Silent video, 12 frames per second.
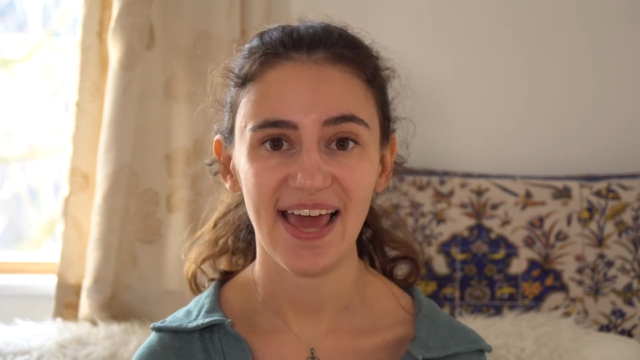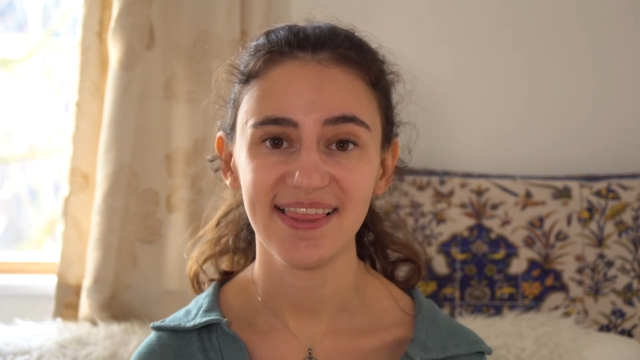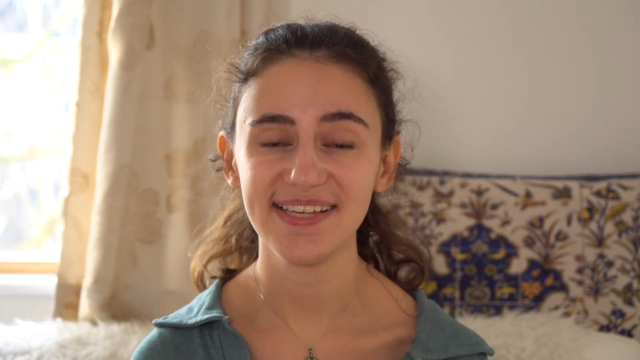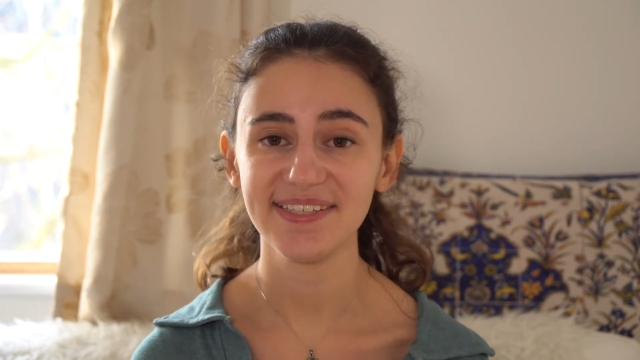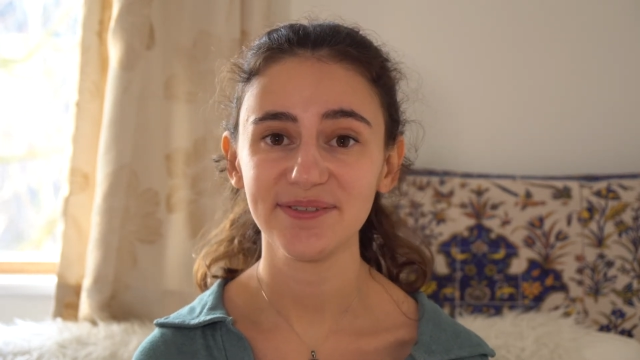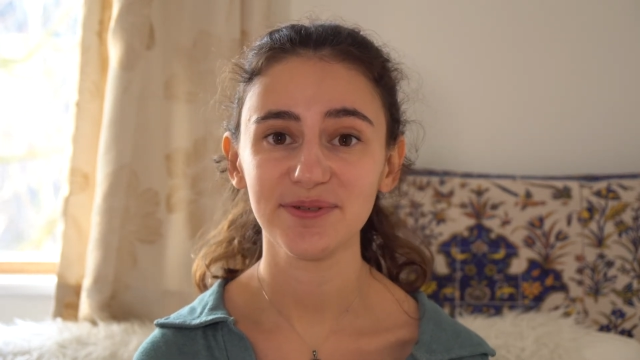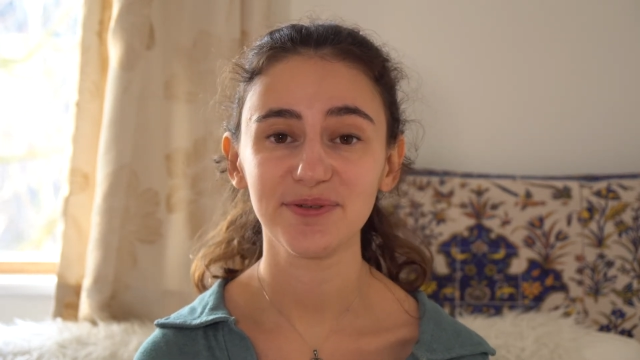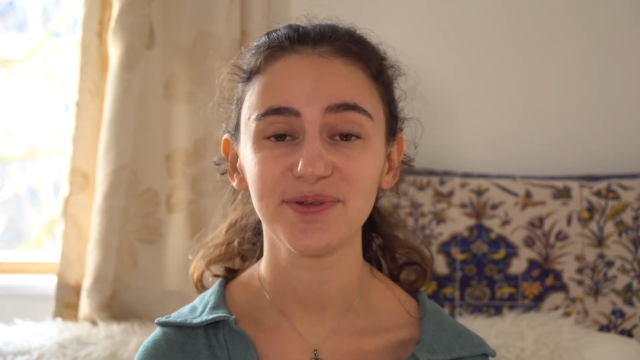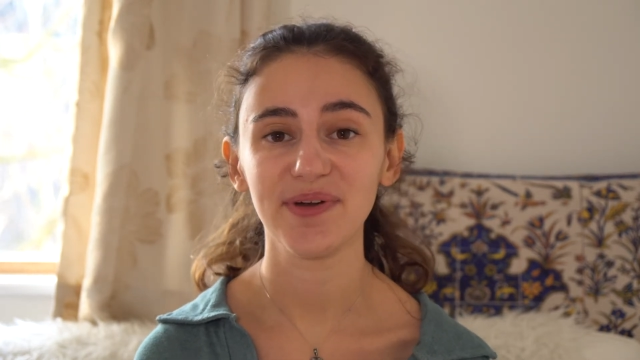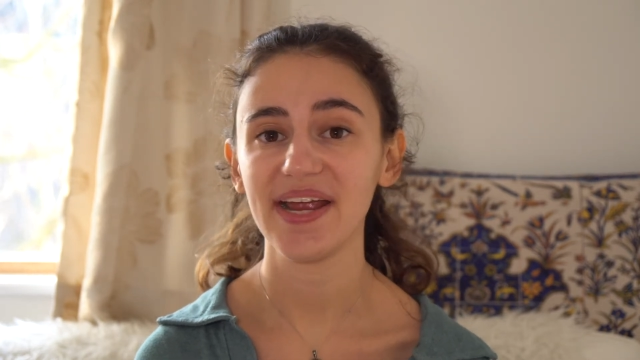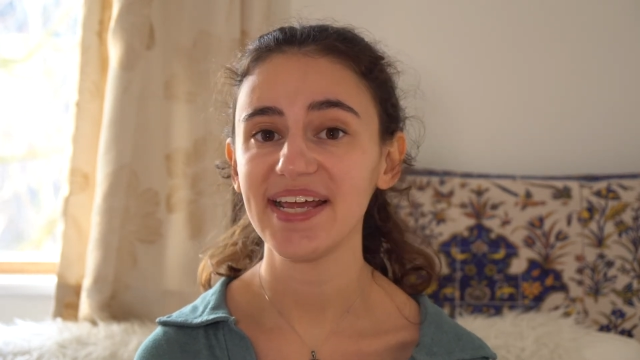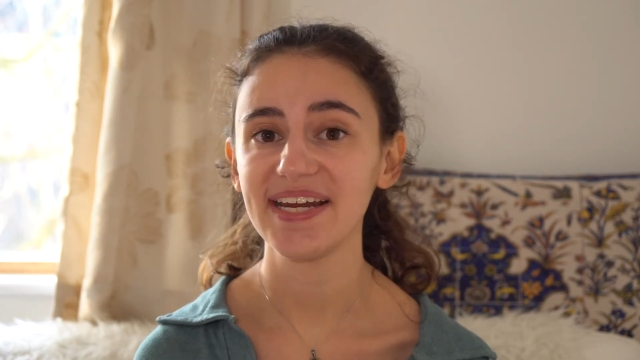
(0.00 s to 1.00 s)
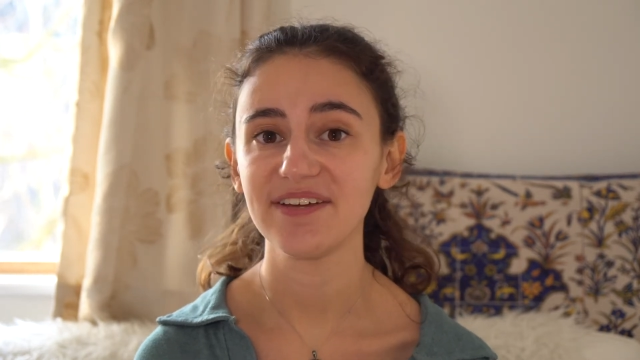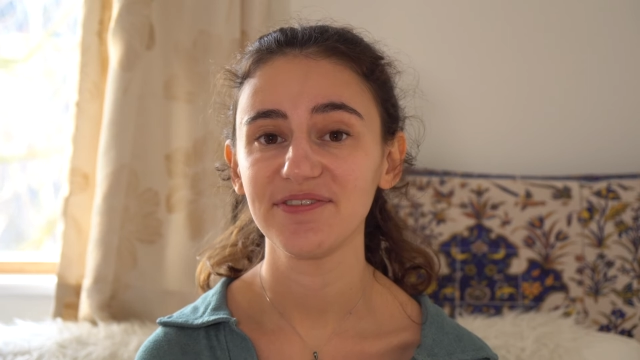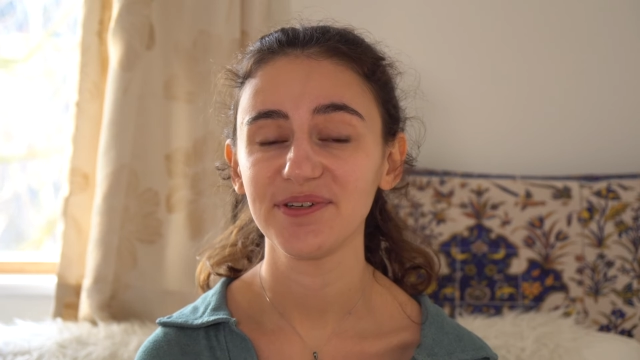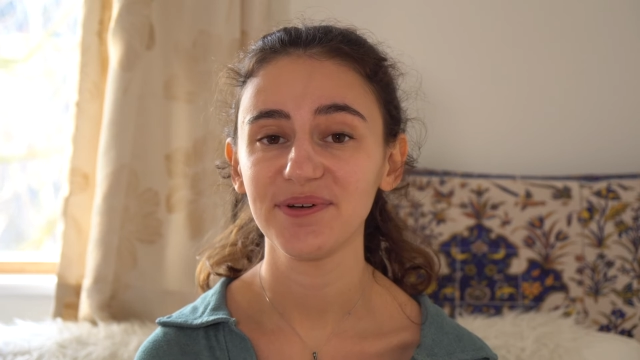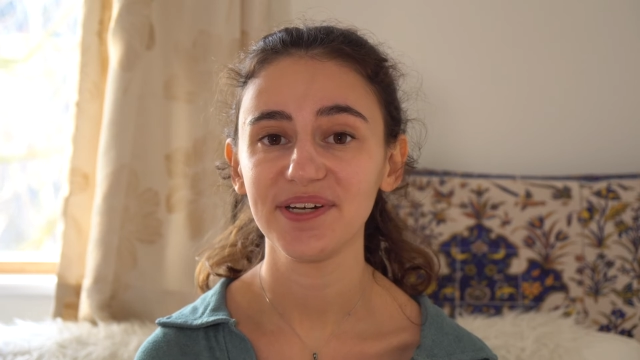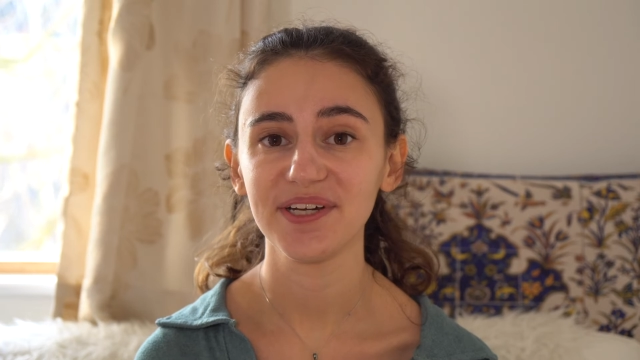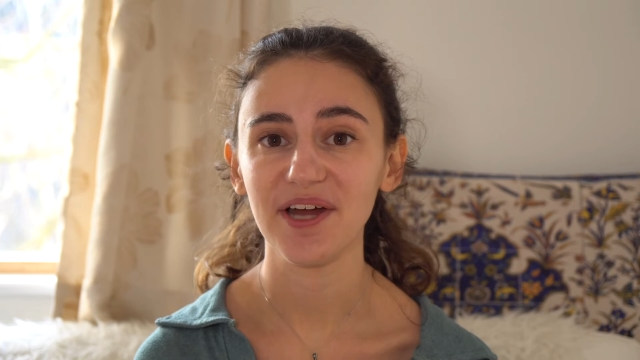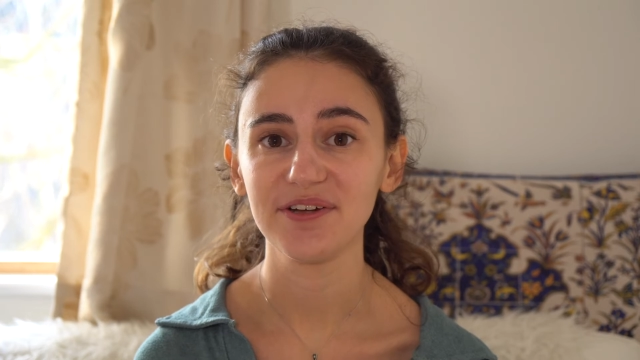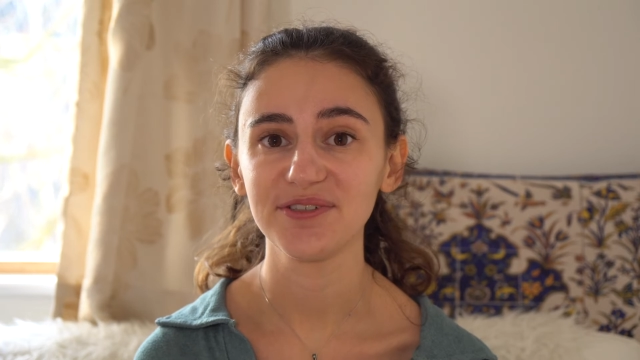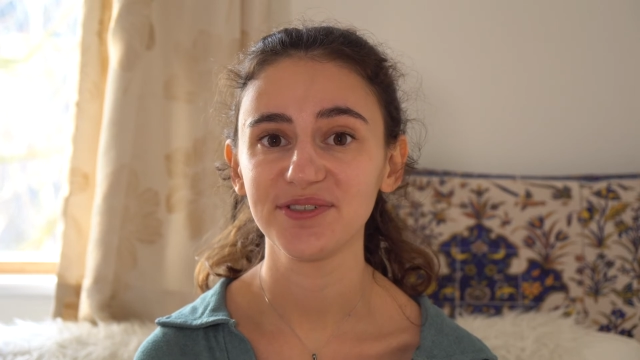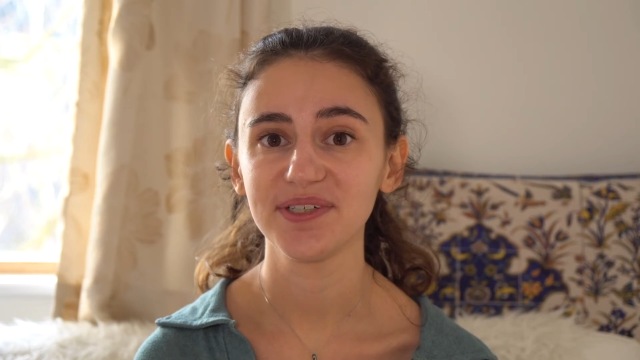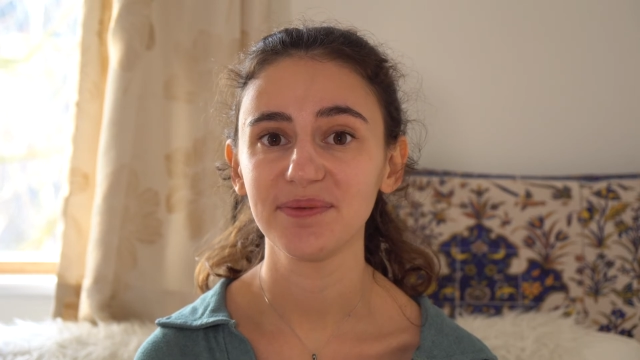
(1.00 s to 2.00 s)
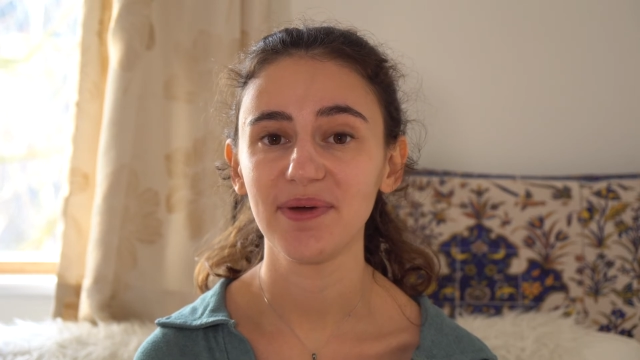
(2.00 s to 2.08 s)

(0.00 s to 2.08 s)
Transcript: And this is great if you're in a country